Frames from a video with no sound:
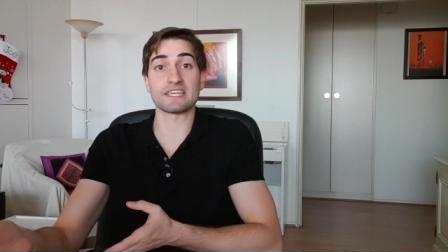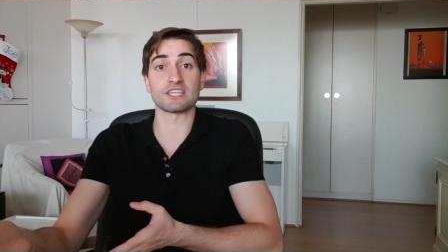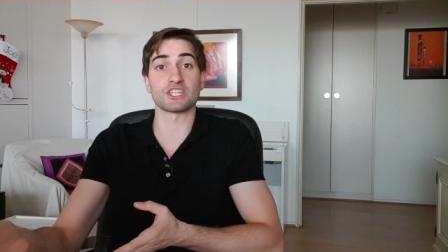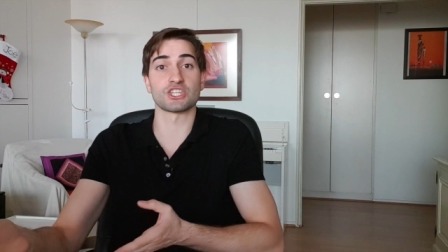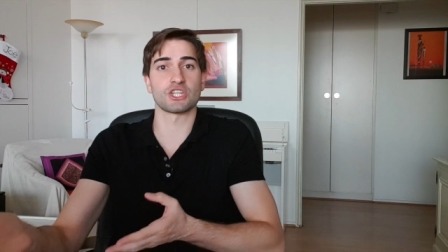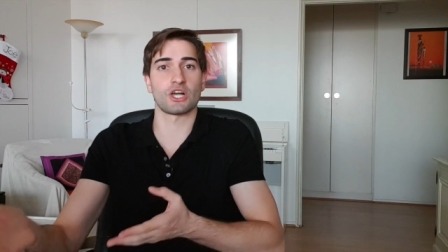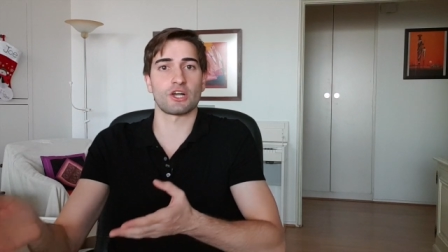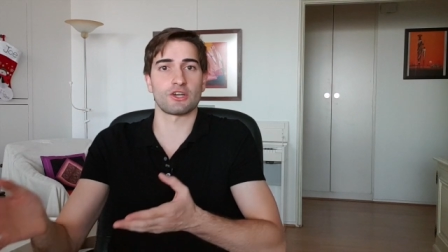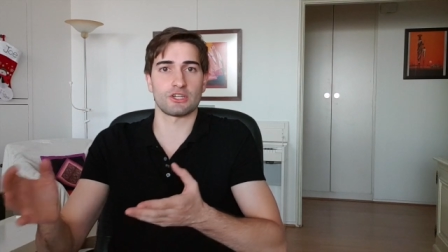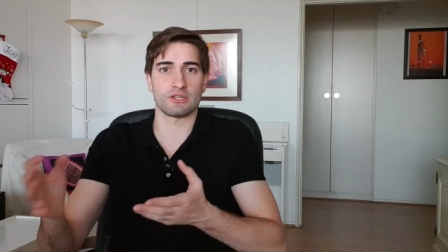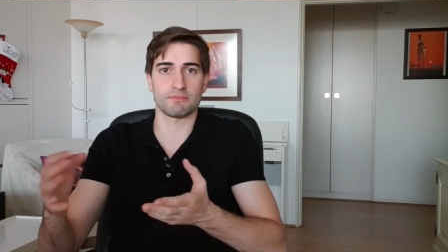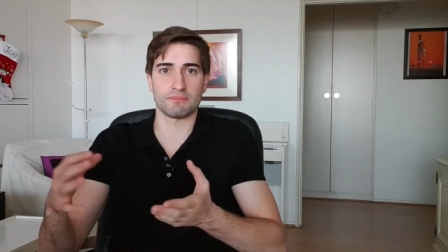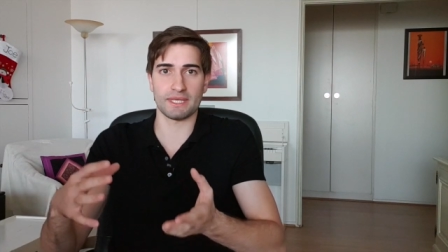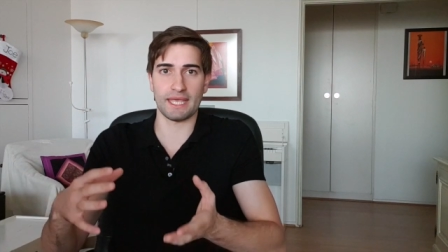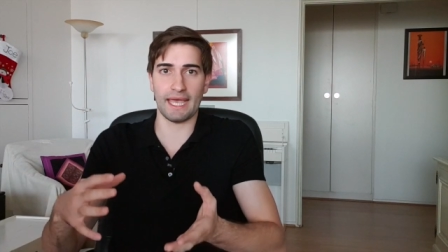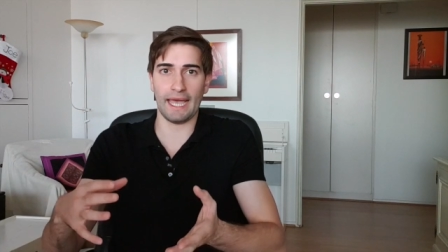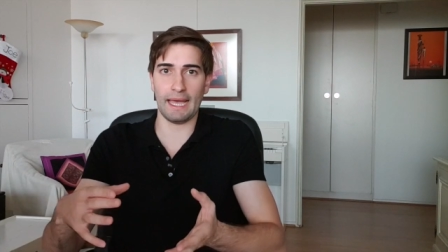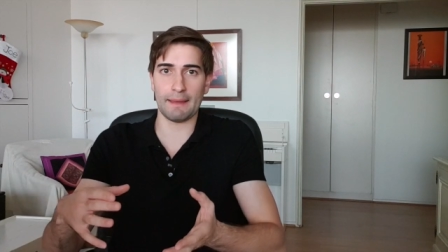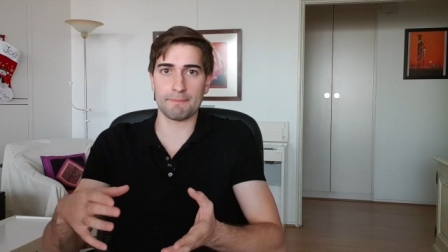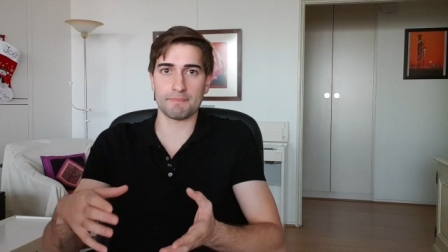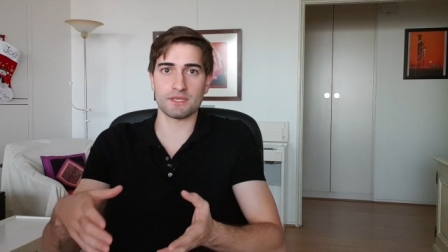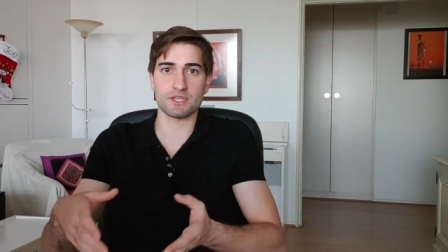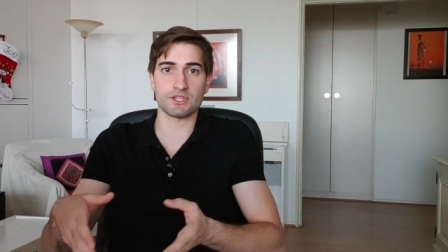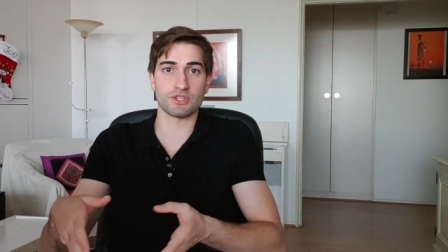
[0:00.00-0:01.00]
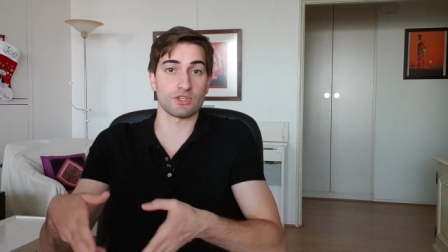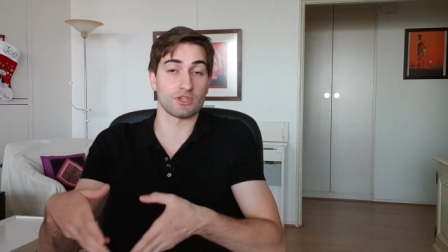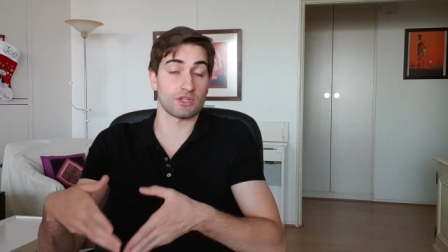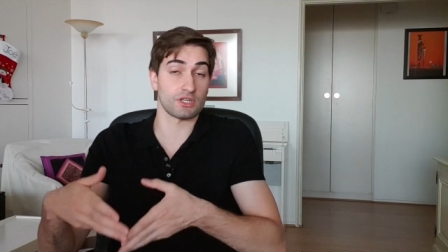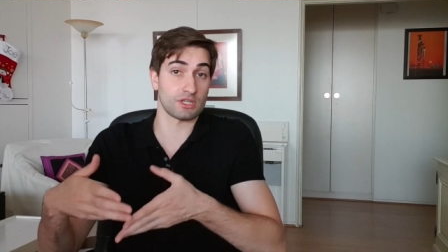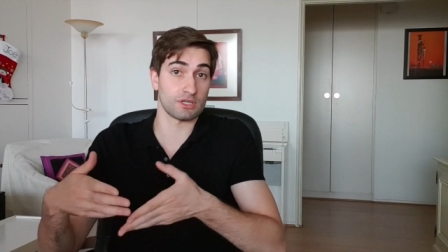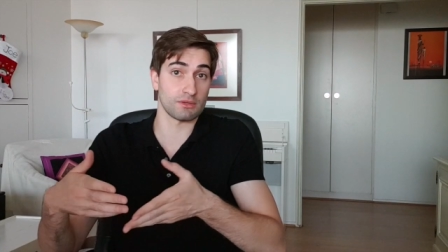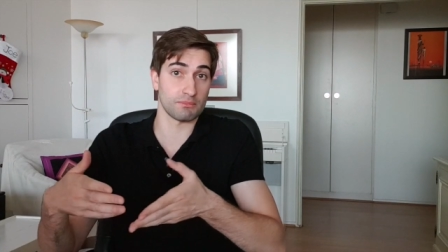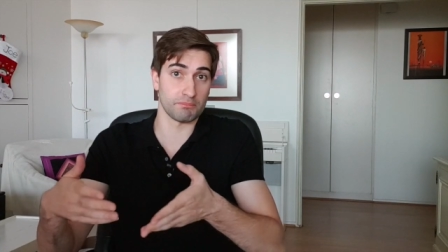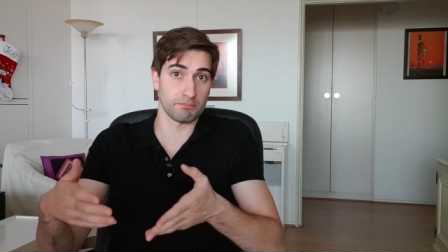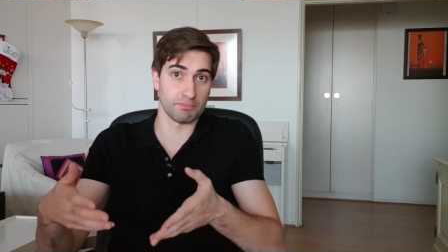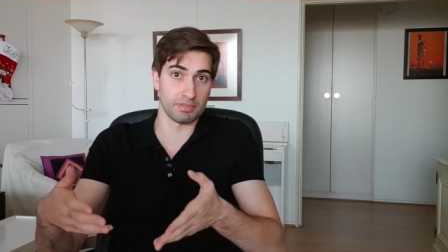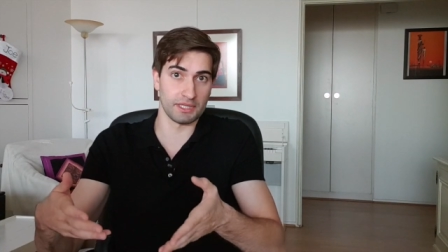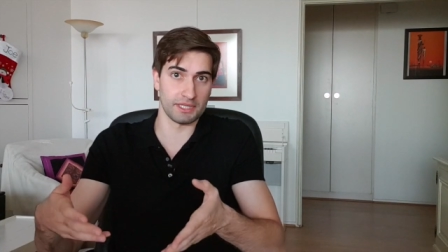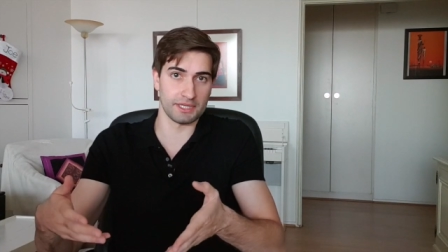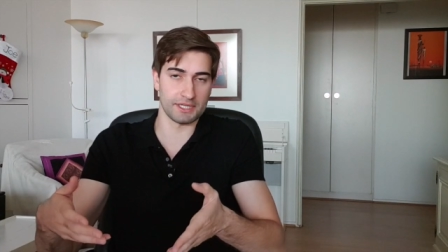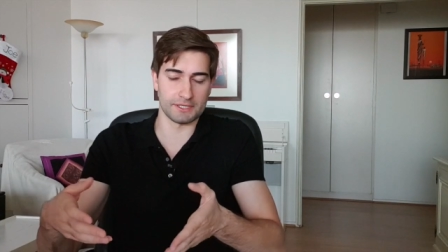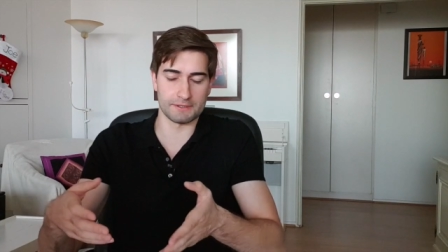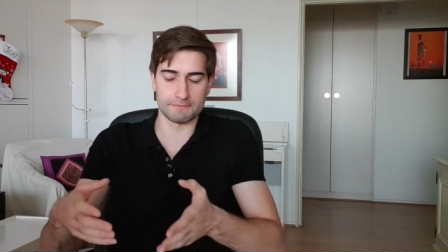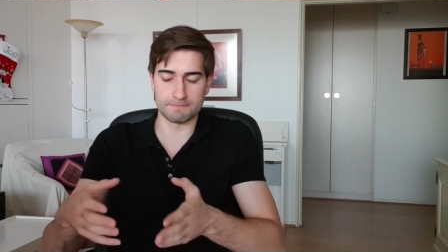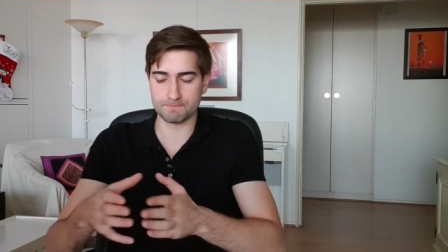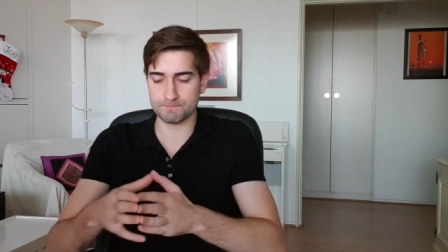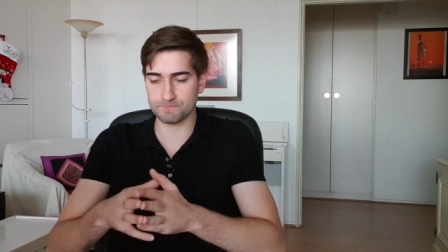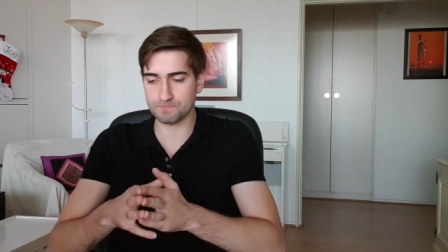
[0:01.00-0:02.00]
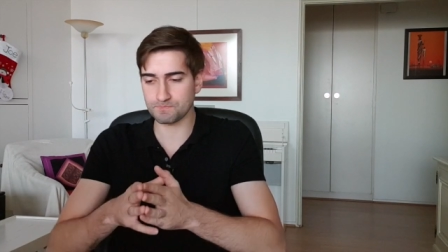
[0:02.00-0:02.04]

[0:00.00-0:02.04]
He's not going to be happy. He's going to complain.